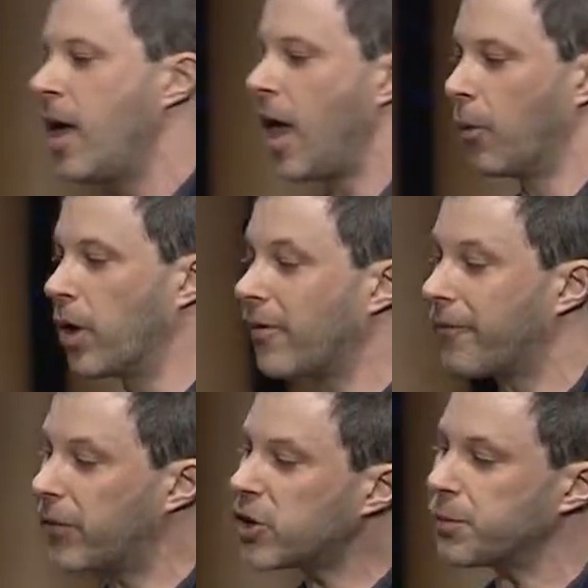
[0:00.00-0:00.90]
And one of our
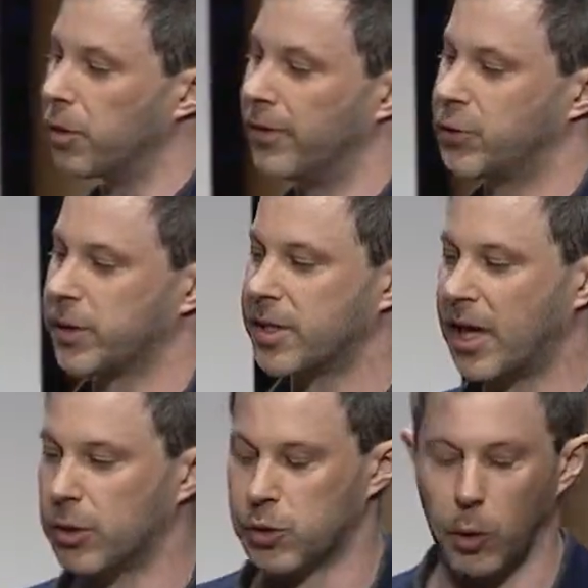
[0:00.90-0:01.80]
first moves was to
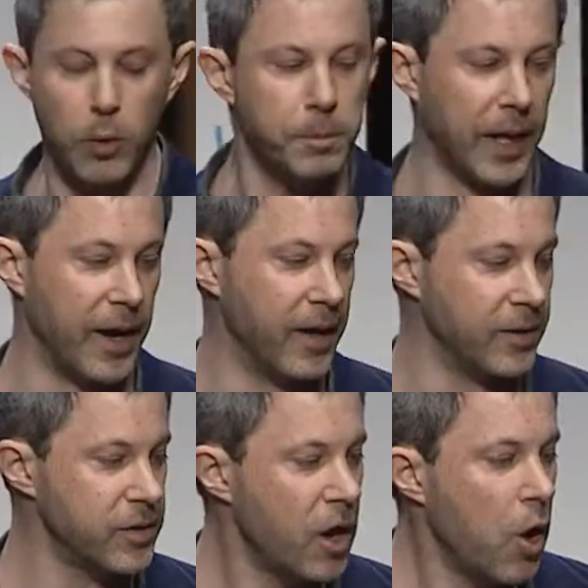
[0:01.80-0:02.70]
take those old
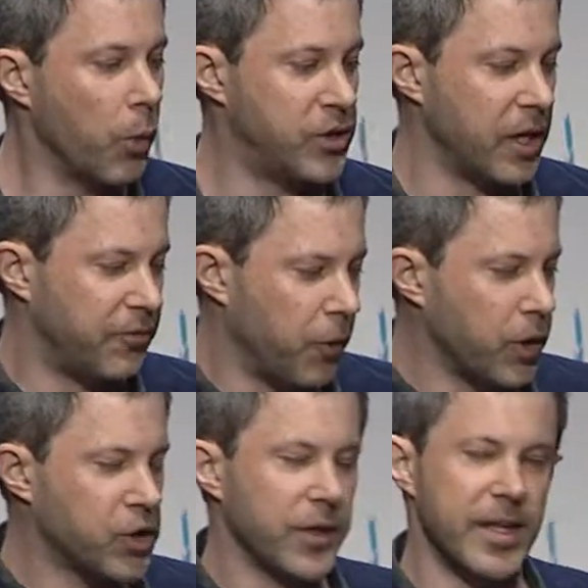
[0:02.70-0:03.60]
plans, which had
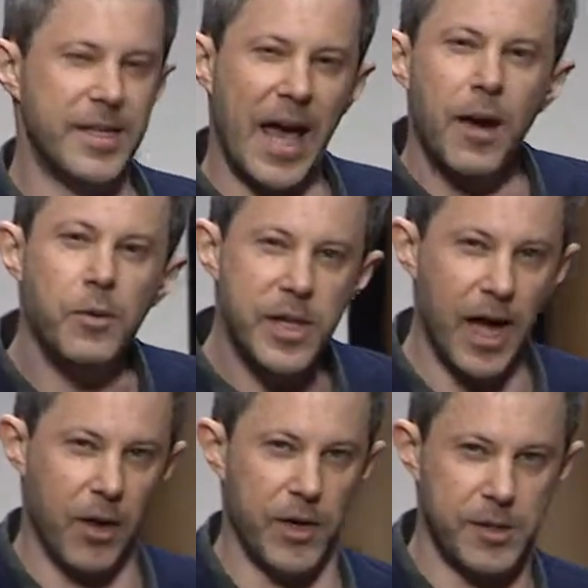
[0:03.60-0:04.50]
focused on the
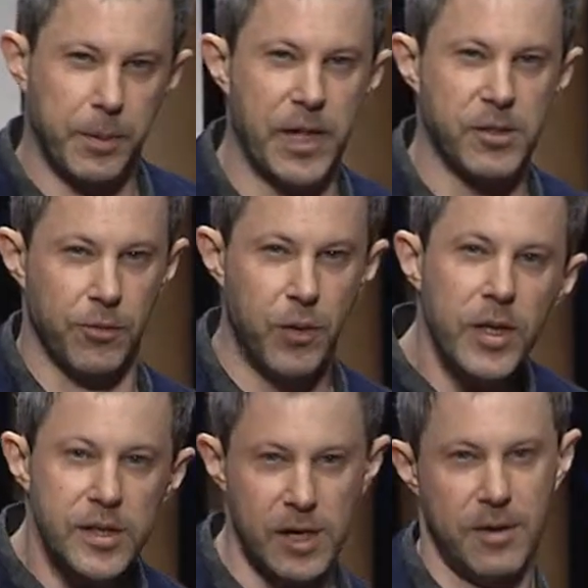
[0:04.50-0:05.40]
downtown as a place of
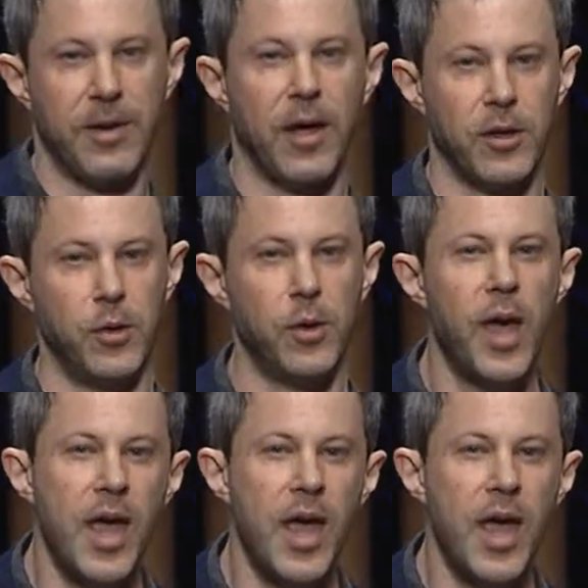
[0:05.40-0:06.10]
real estate value,